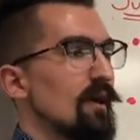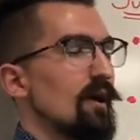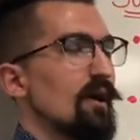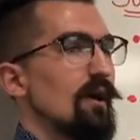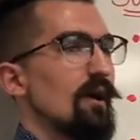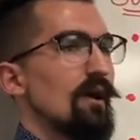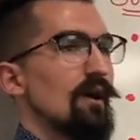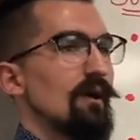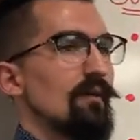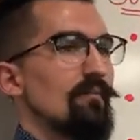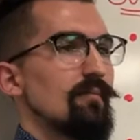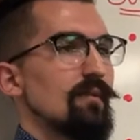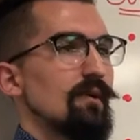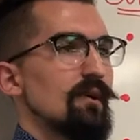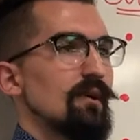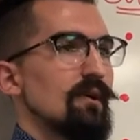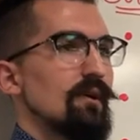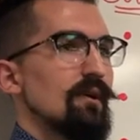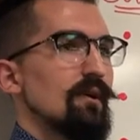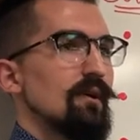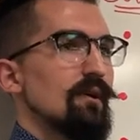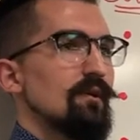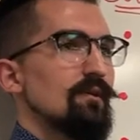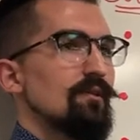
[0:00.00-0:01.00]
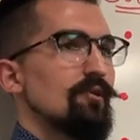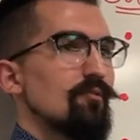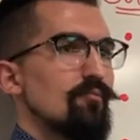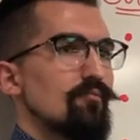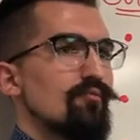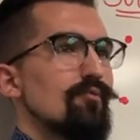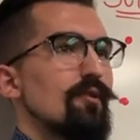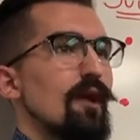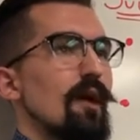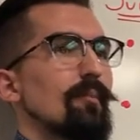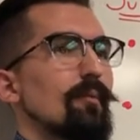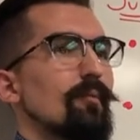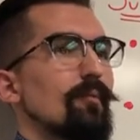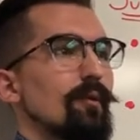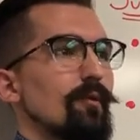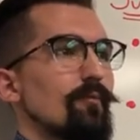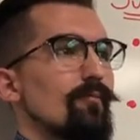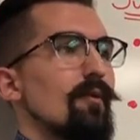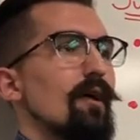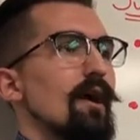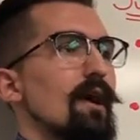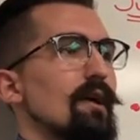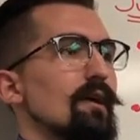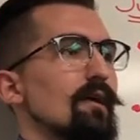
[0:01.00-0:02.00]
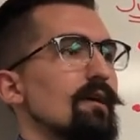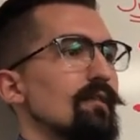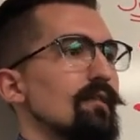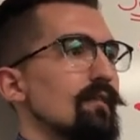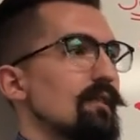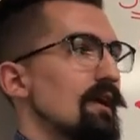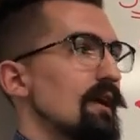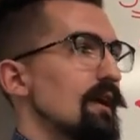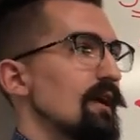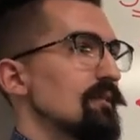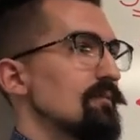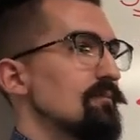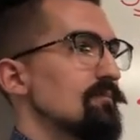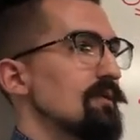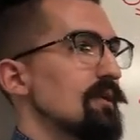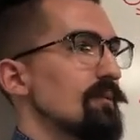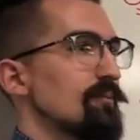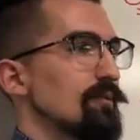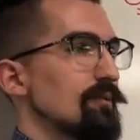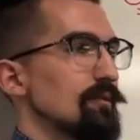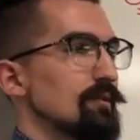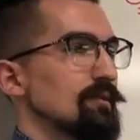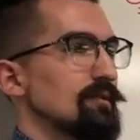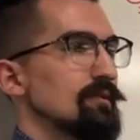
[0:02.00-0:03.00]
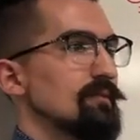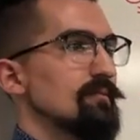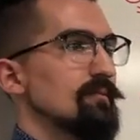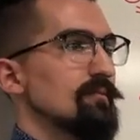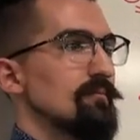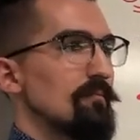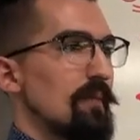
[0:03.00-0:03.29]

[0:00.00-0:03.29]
um, you're probably right in that pit bulls